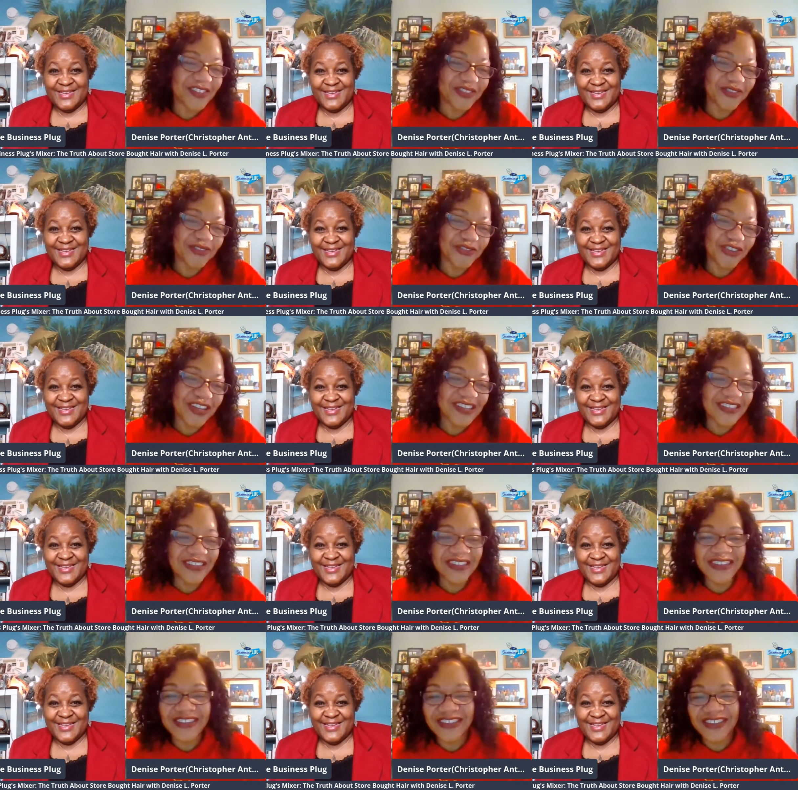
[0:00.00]
Speaker 1: and
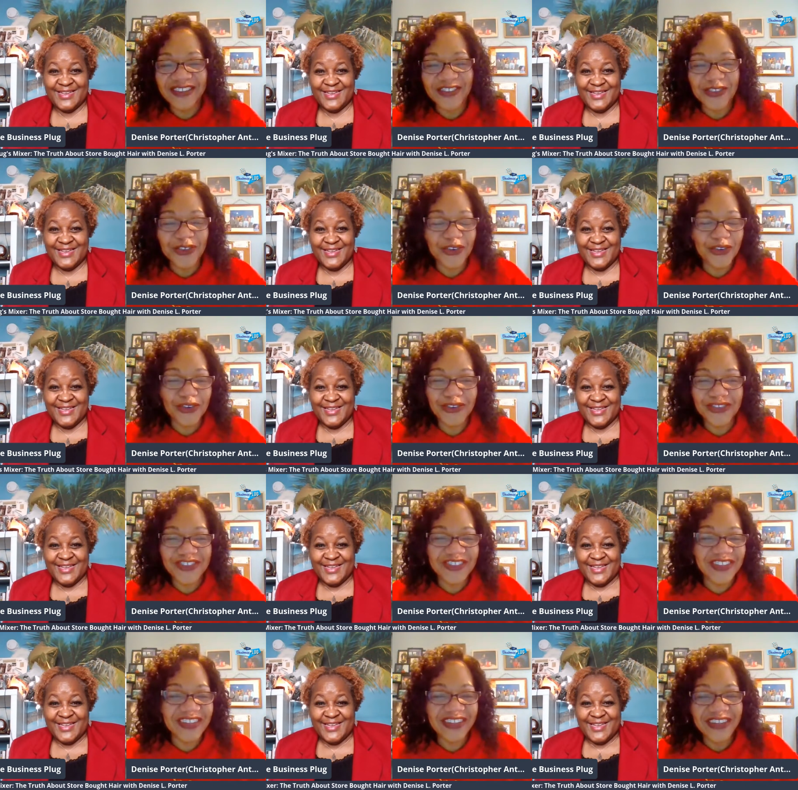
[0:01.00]
dresses and
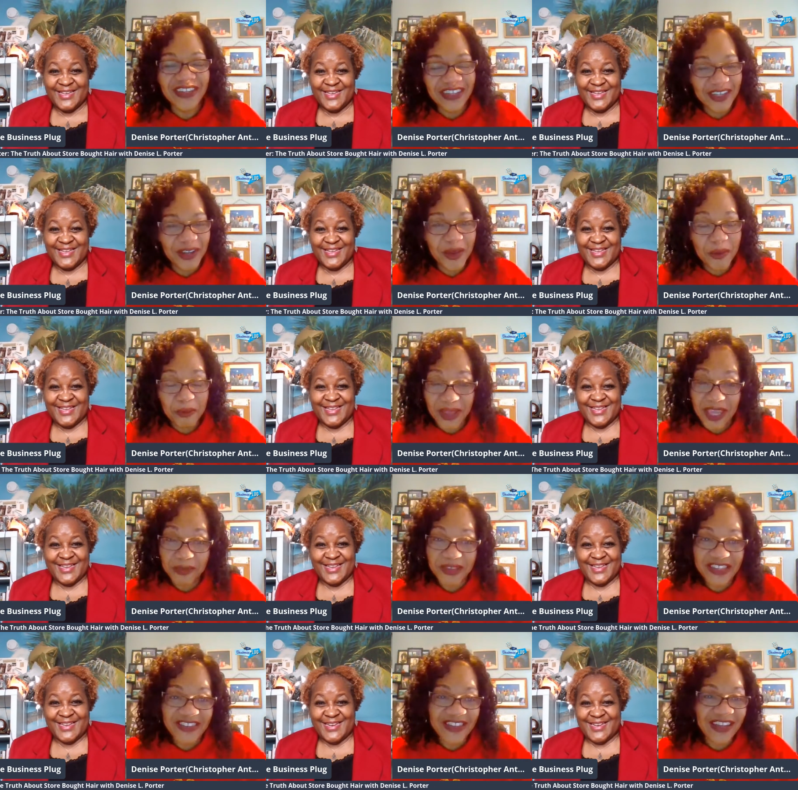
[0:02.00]
skirts and
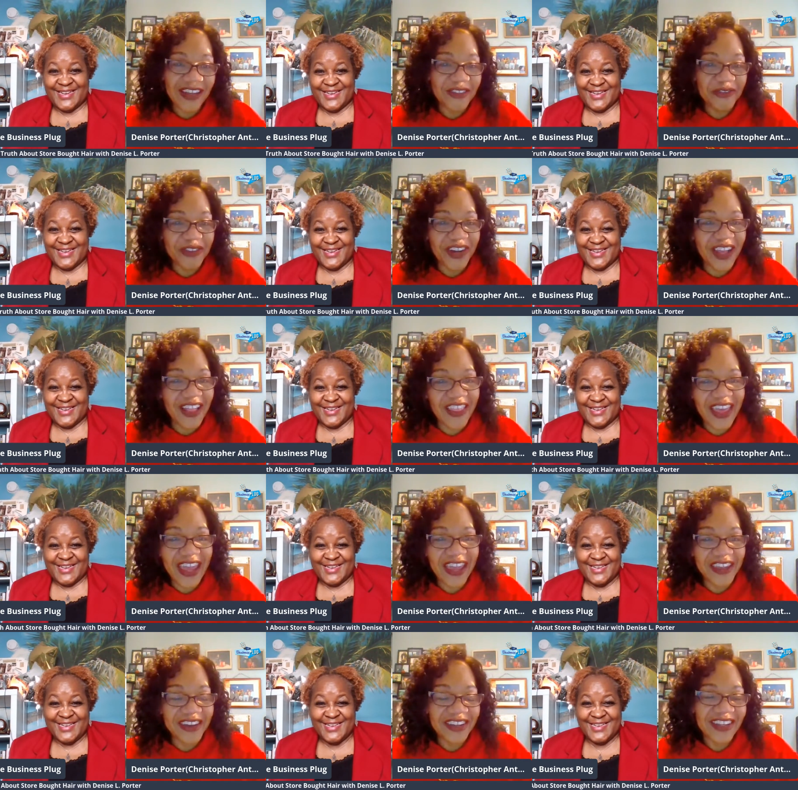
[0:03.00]
baby stuff and all
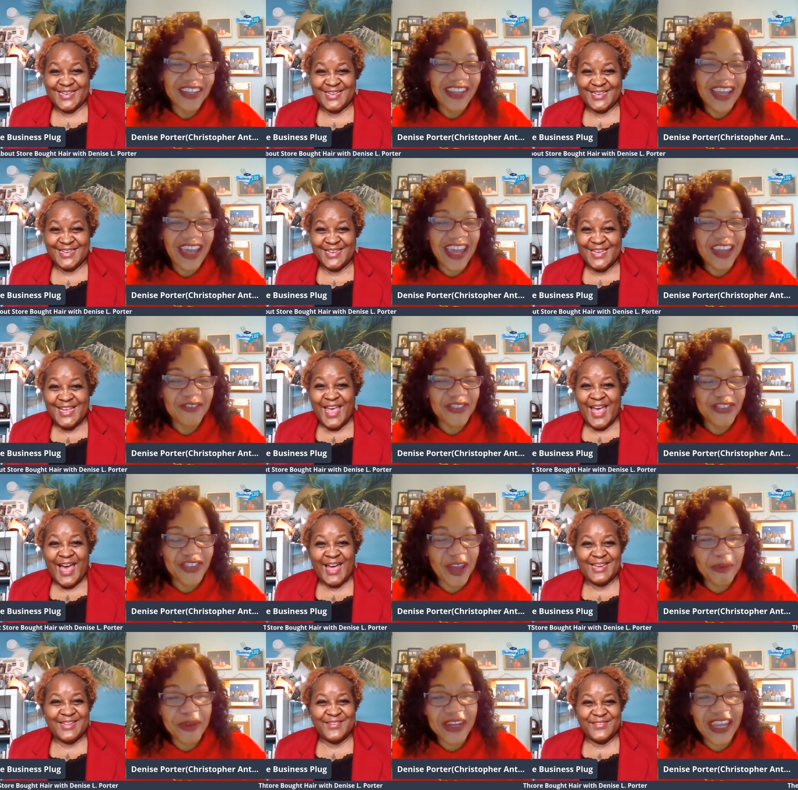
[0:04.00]
that. I have a
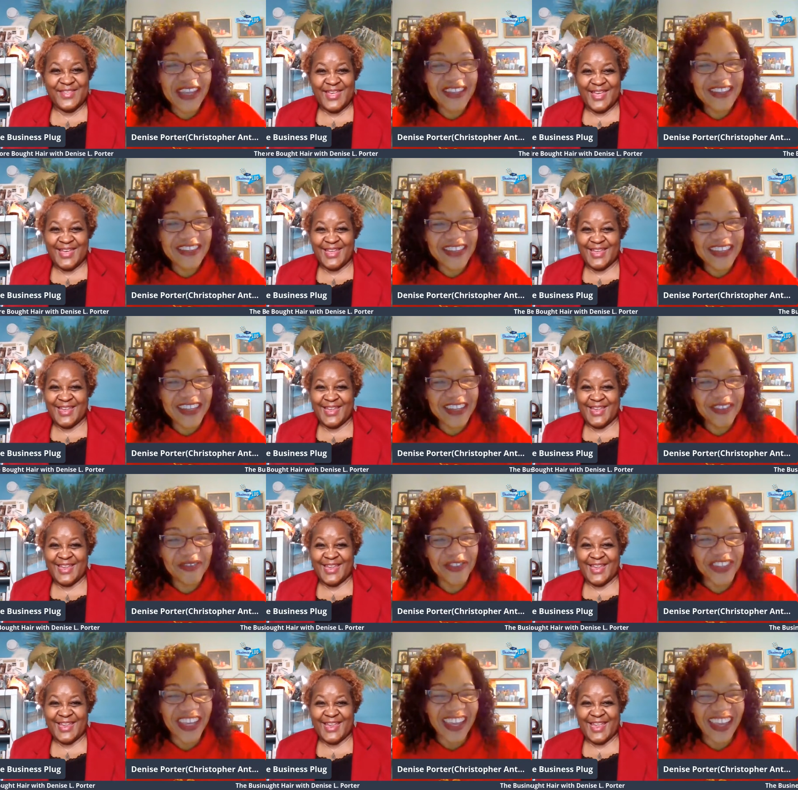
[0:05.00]
shop
Speaker 2: on Etsy.
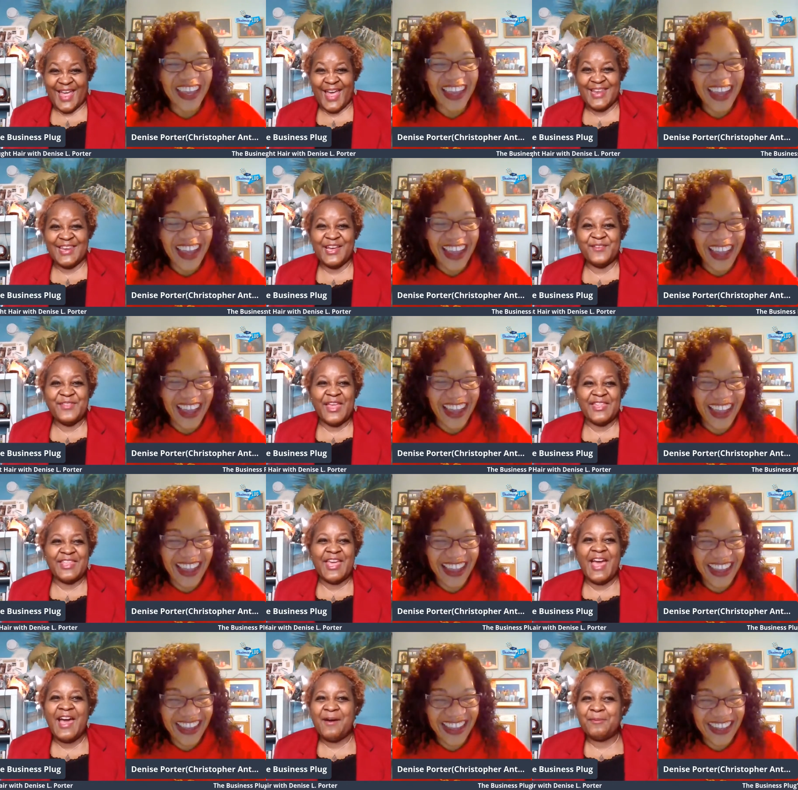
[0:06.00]
I love that.
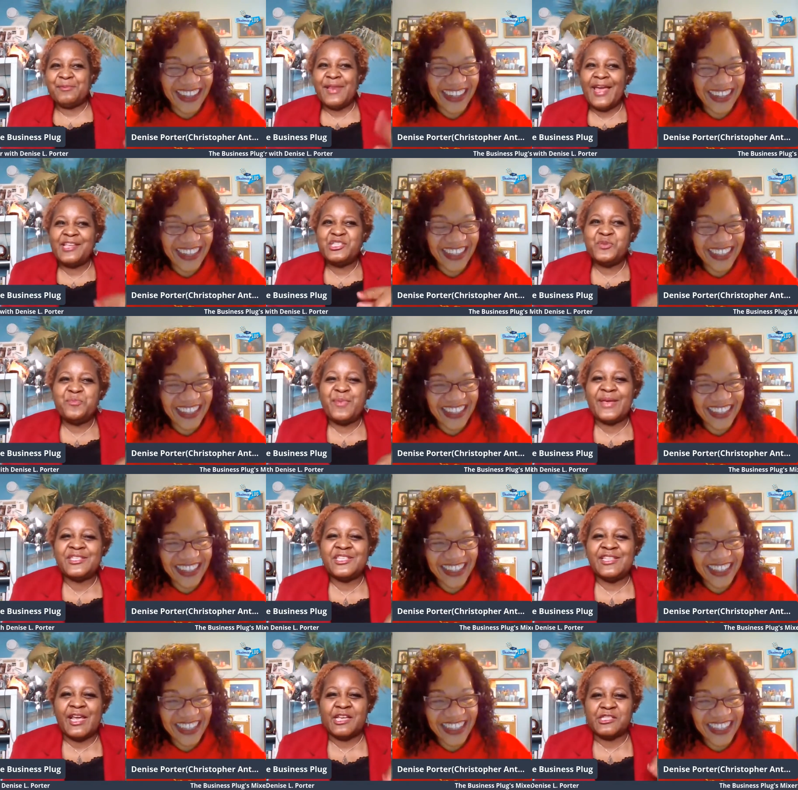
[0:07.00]
Yeah, I'm glad you
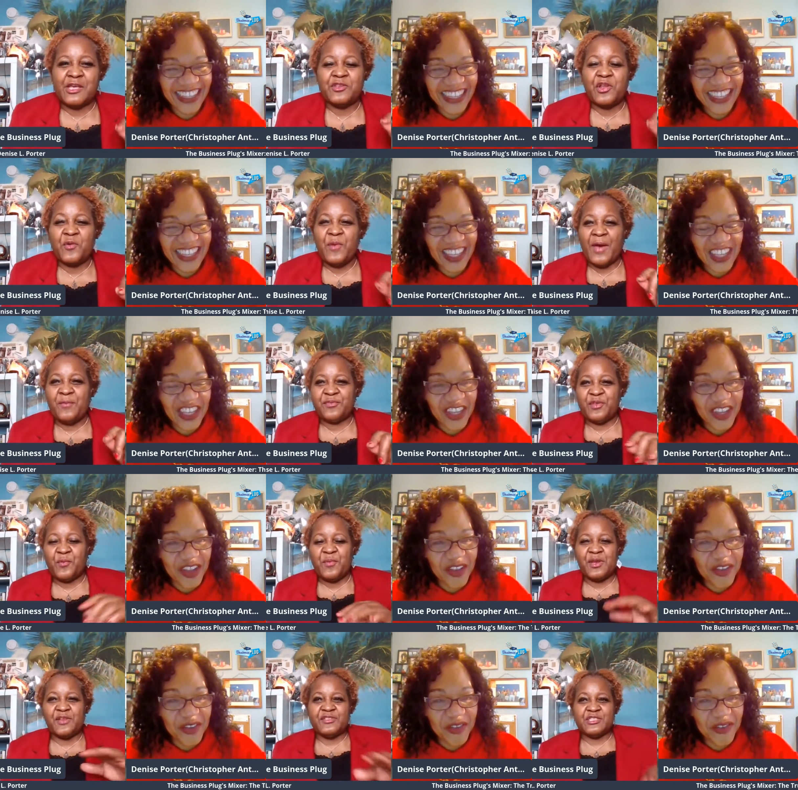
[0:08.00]
mentioned that because I don't
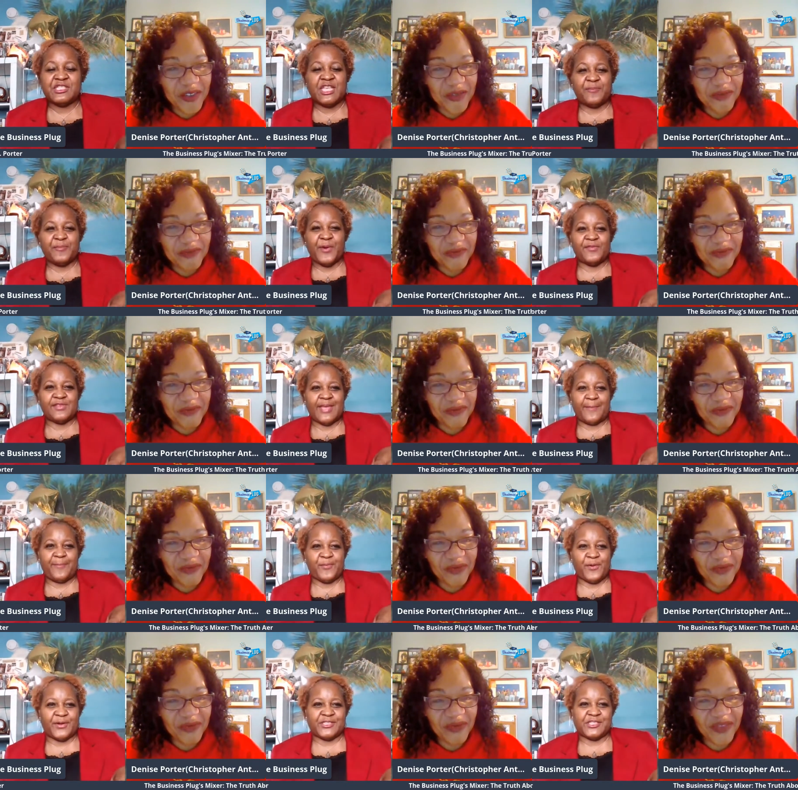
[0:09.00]
want us to skip over that
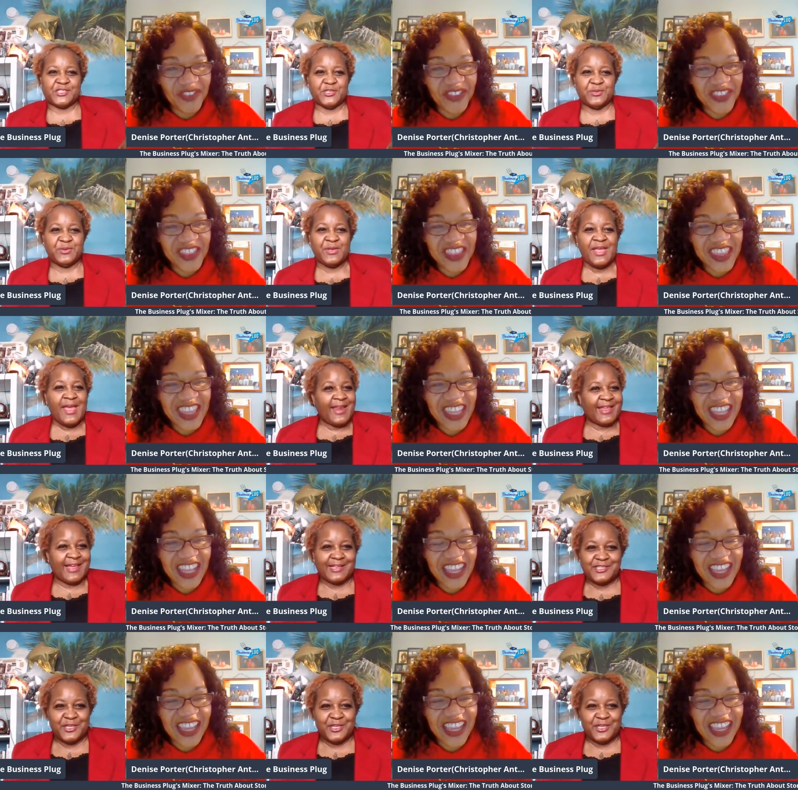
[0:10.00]
part too. Like I